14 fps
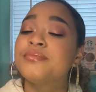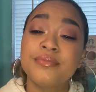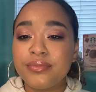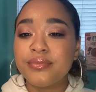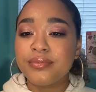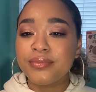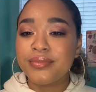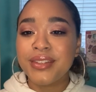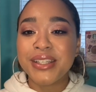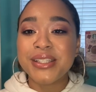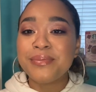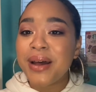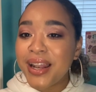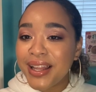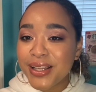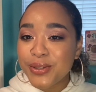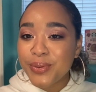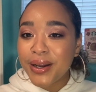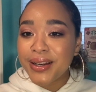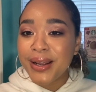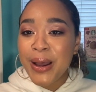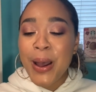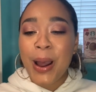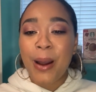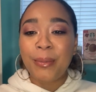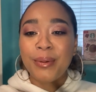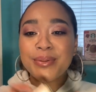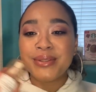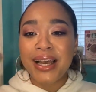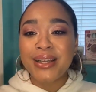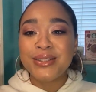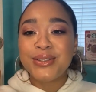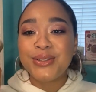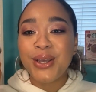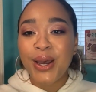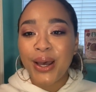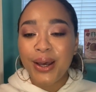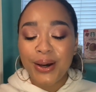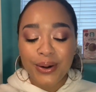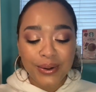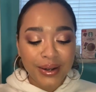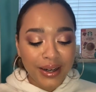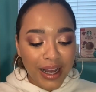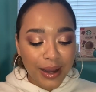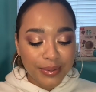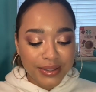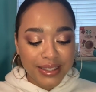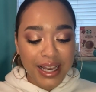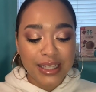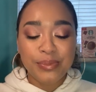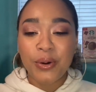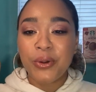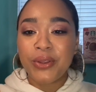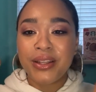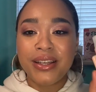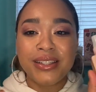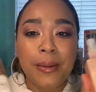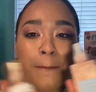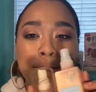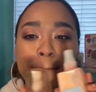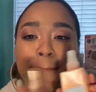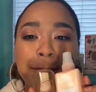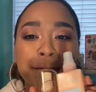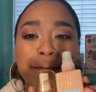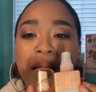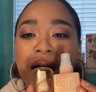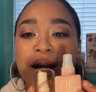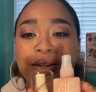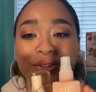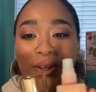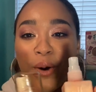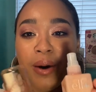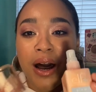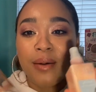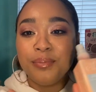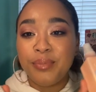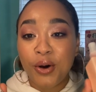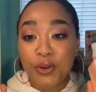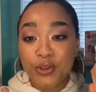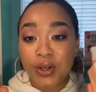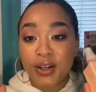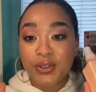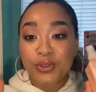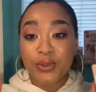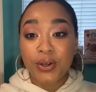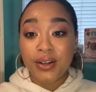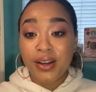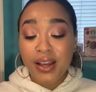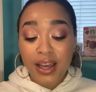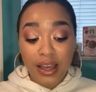The smell of this one, I'm obsessed too. Obsessed. Both of these, so bomb. Both drugstore.